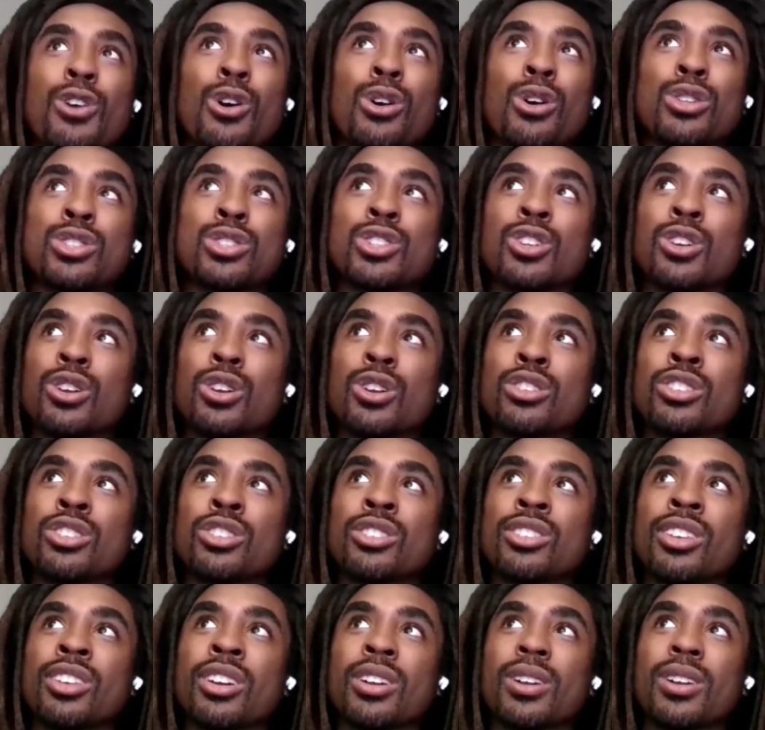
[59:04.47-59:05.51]
culture are
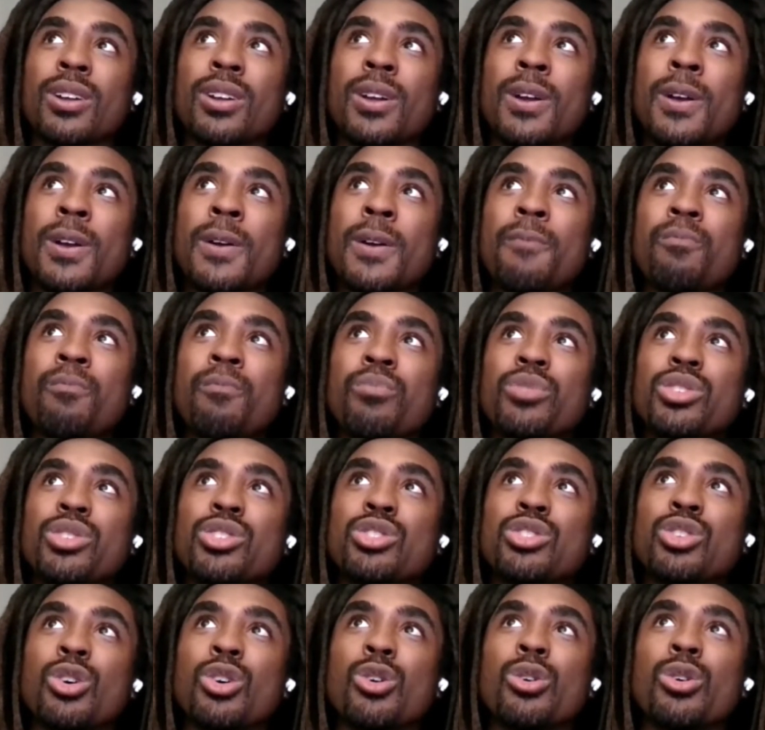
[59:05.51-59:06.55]
just like
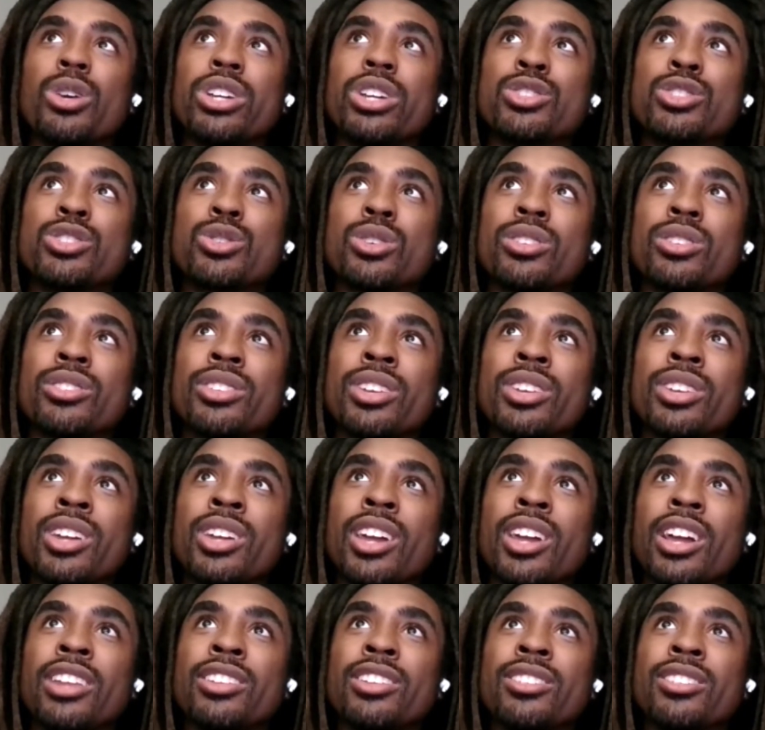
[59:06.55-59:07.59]
so interesting,
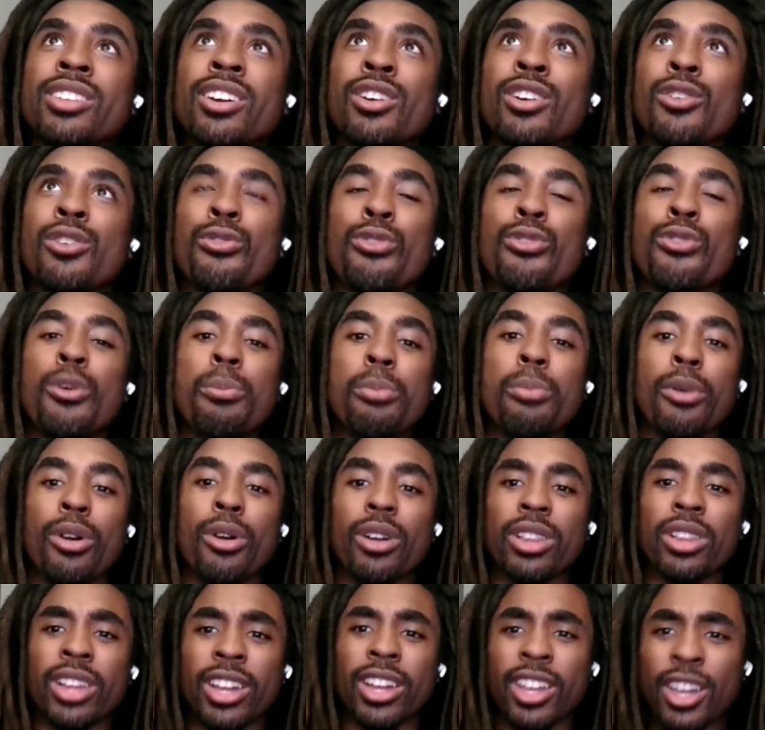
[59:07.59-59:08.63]
and it's like a football,
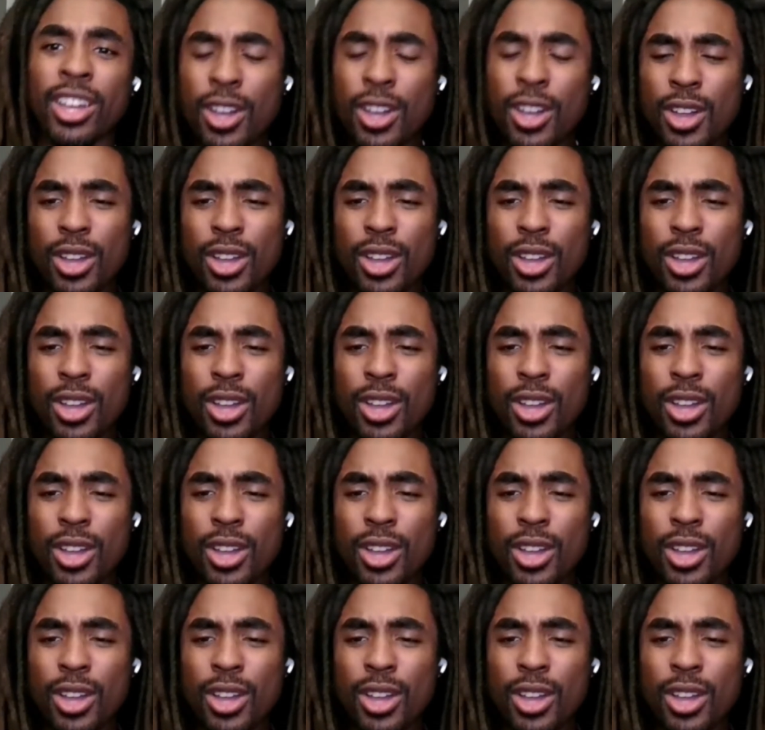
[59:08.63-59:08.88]
like